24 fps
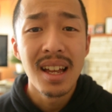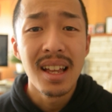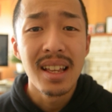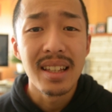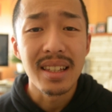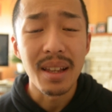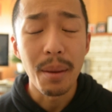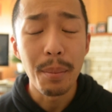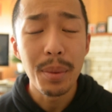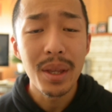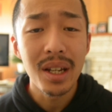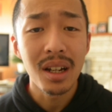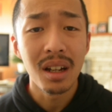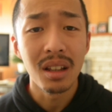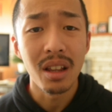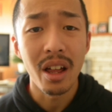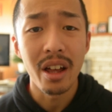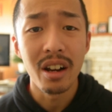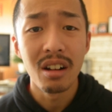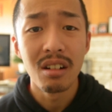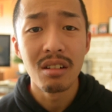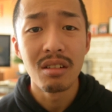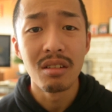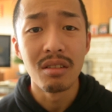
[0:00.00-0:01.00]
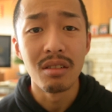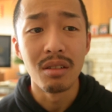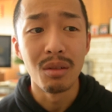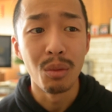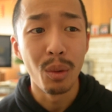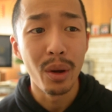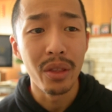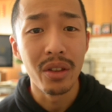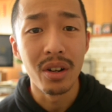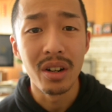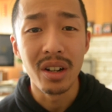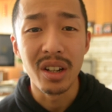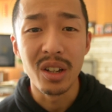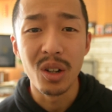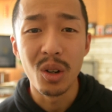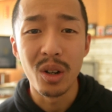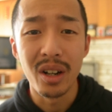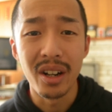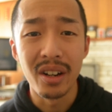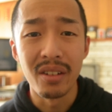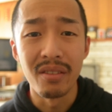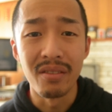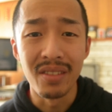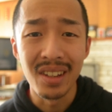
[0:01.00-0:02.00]
something a lot of, whether you're
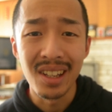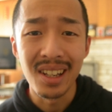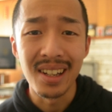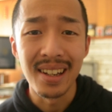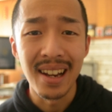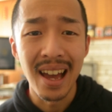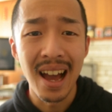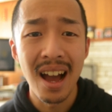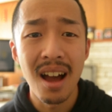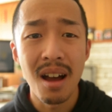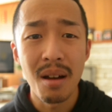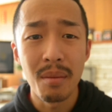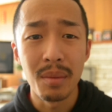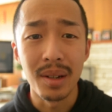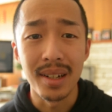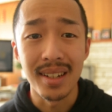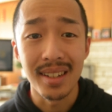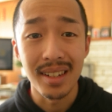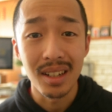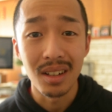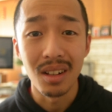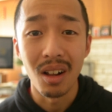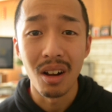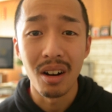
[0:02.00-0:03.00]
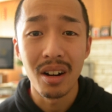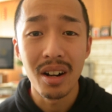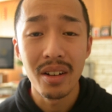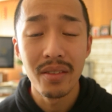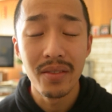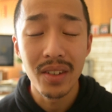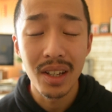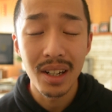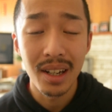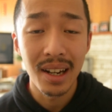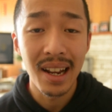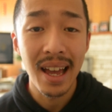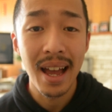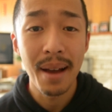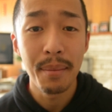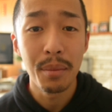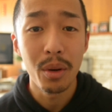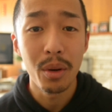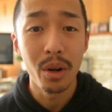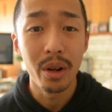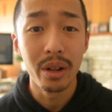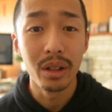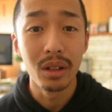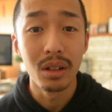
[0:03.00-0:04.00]
in Vietnam and still are in Vietnam,
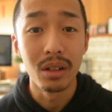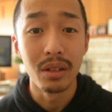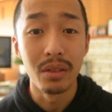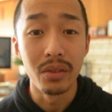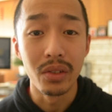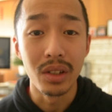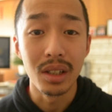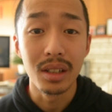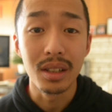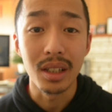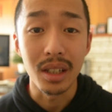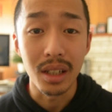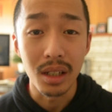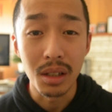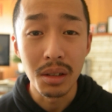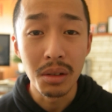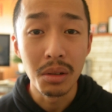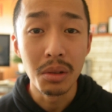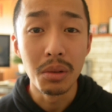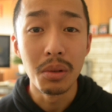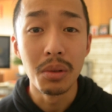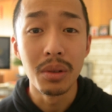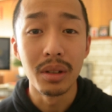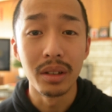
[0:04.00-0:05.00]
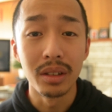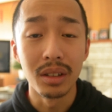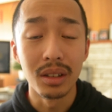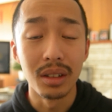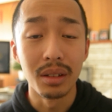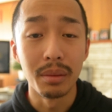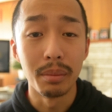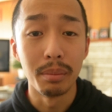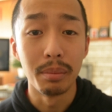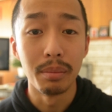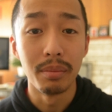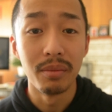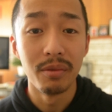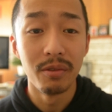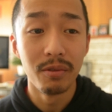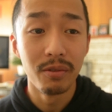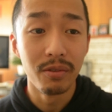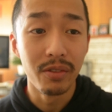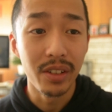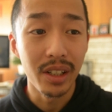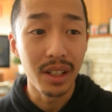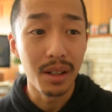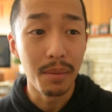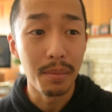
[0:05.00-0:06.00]
or you're Viet Kieu and you're
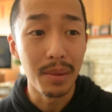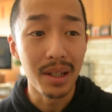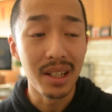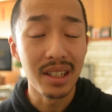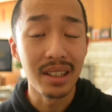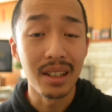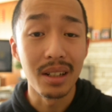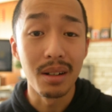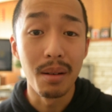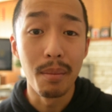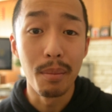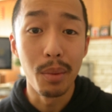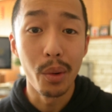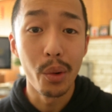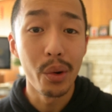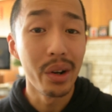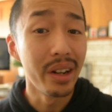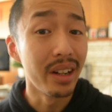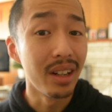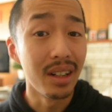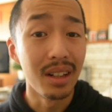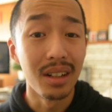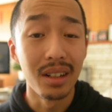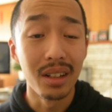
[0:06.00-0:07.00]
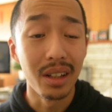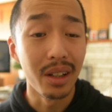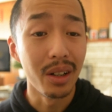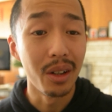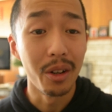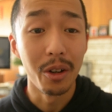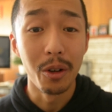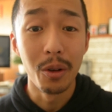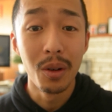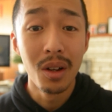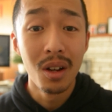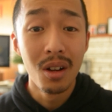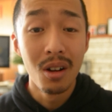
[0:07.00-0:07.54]
Vietnamese and you're born in, you know,